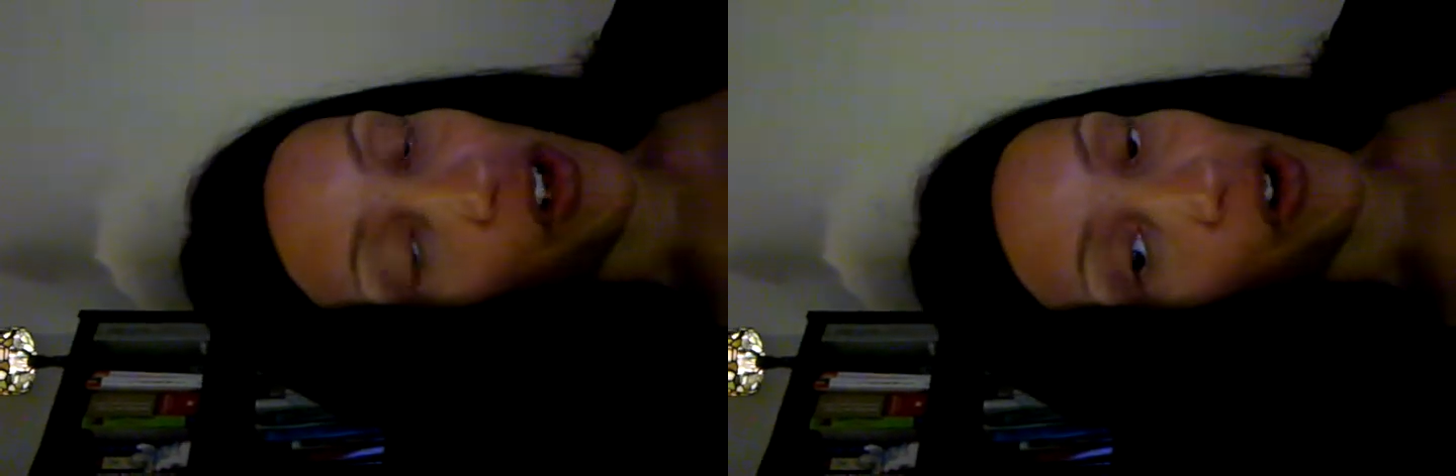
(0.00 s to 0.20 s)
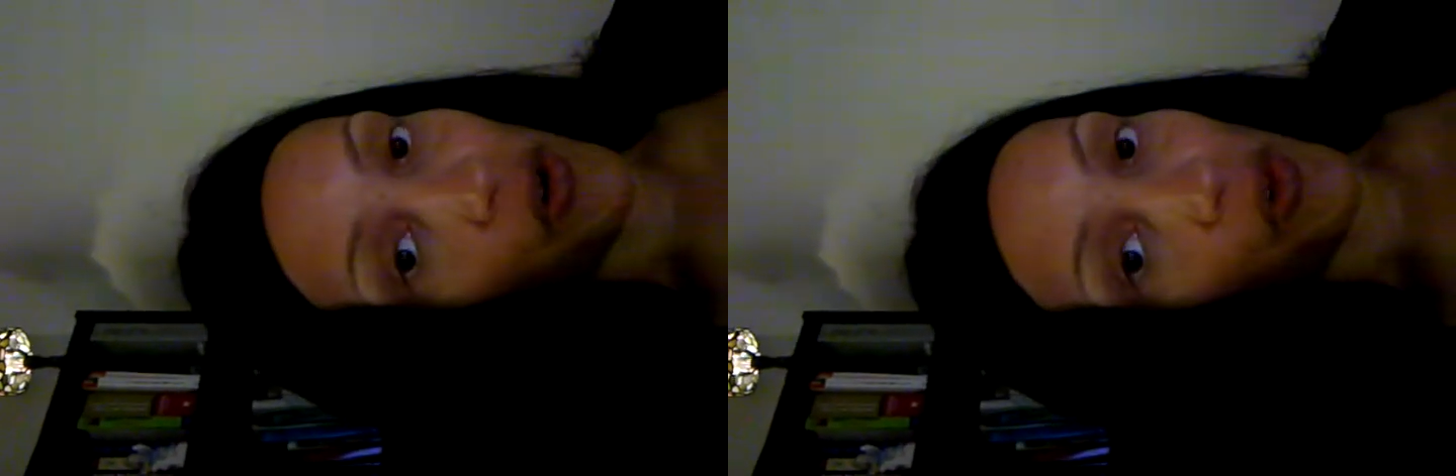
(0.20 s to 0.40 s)

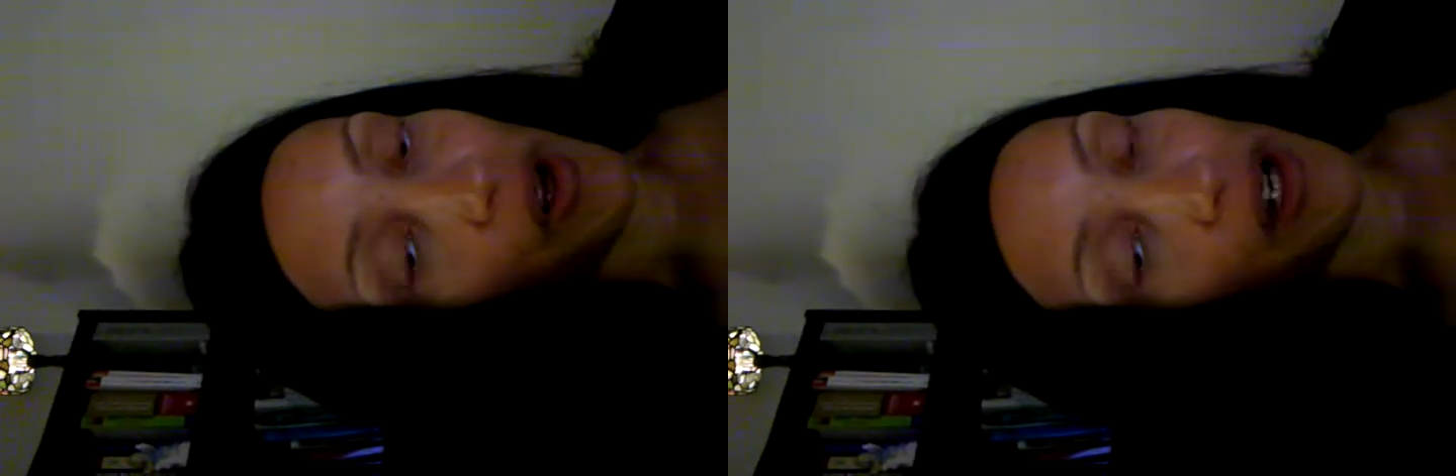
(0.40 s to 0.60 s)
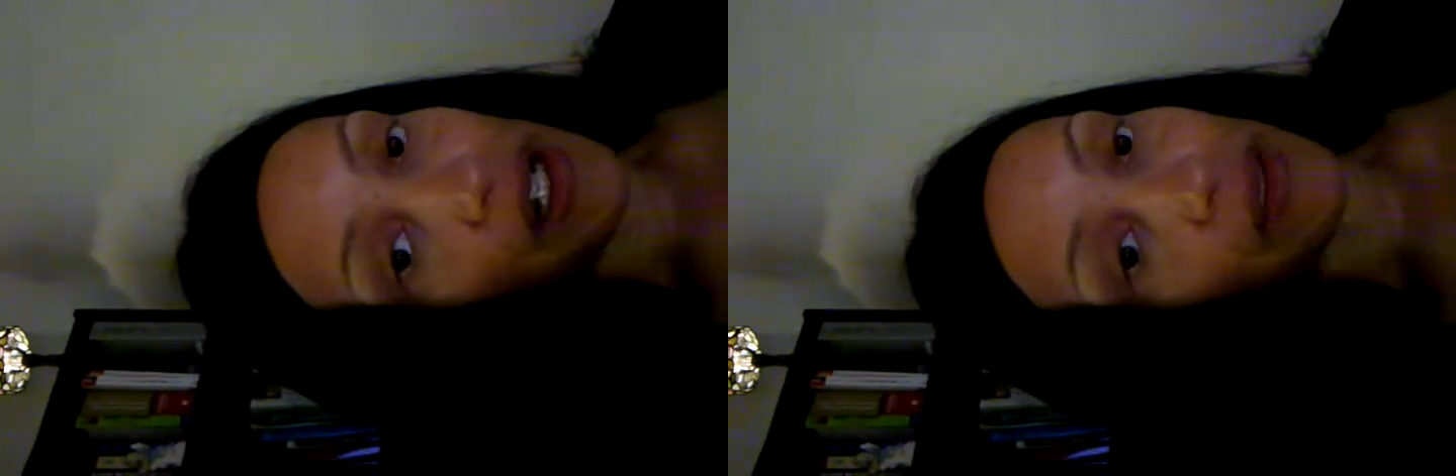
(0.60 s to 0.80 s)

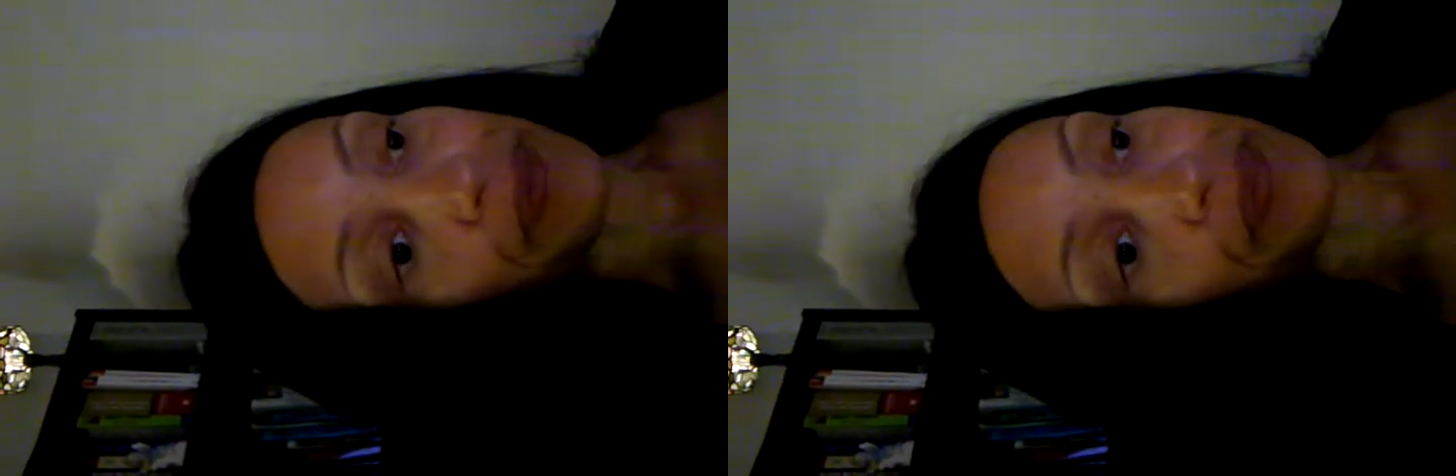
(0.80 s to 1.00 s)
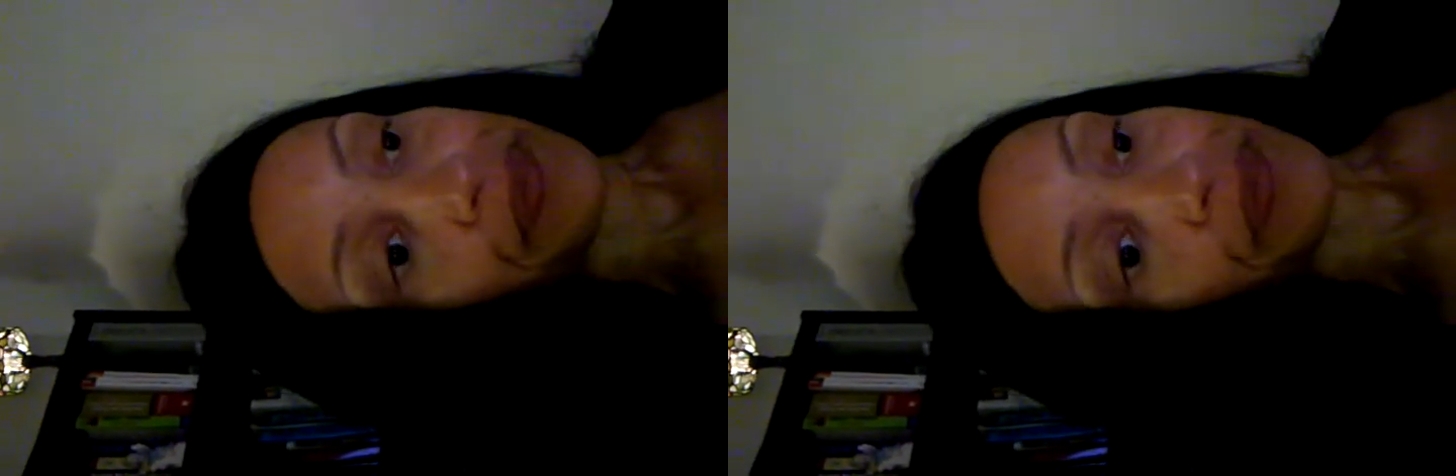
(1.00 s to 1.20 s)
So,
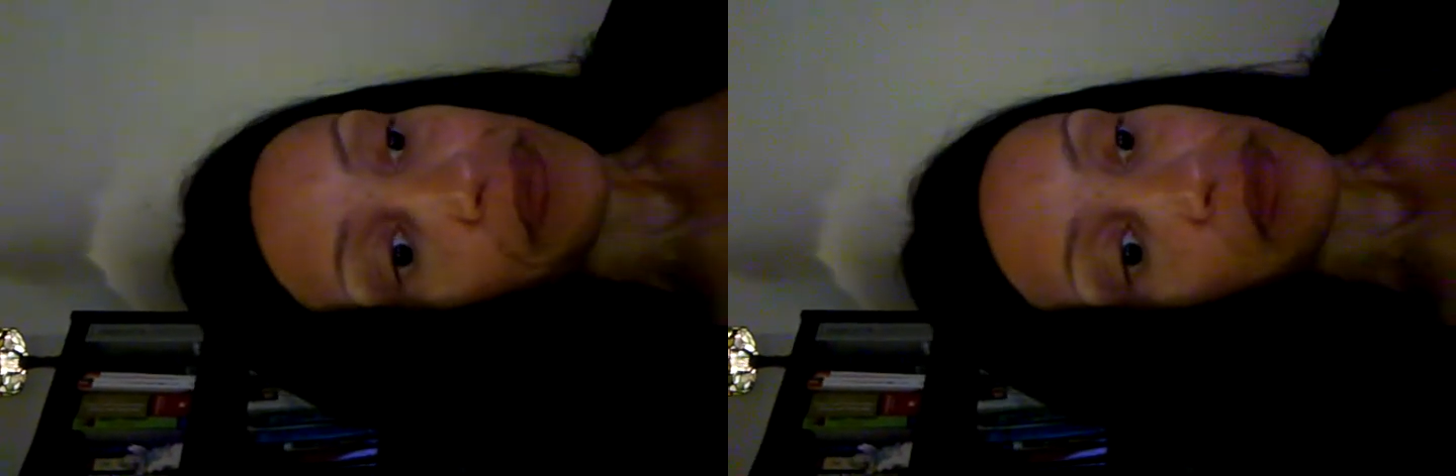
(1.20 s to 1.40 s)
um,